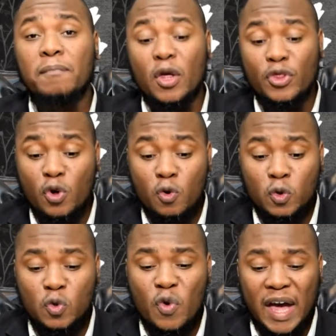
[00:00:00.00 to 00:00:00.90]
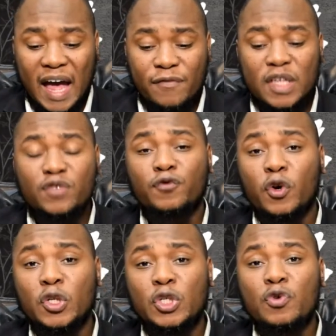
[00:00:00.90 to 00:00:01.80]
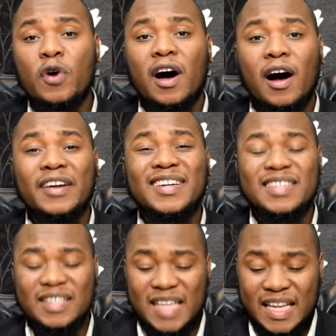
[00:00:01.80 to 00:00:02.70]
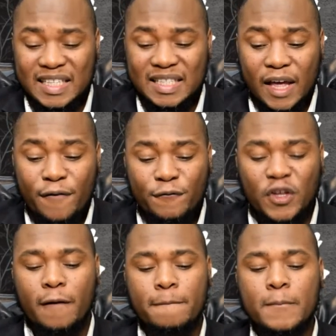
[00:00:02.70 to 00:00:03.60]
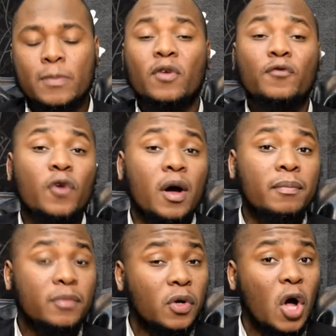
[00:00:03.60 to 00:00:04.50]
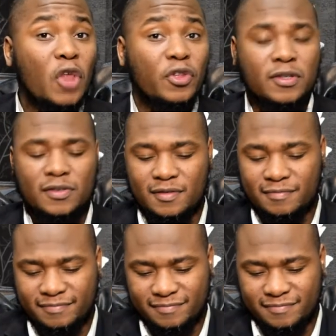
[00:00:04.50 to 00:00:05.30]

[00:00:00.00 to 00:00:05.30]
but those who have this virtue are distinctive from others.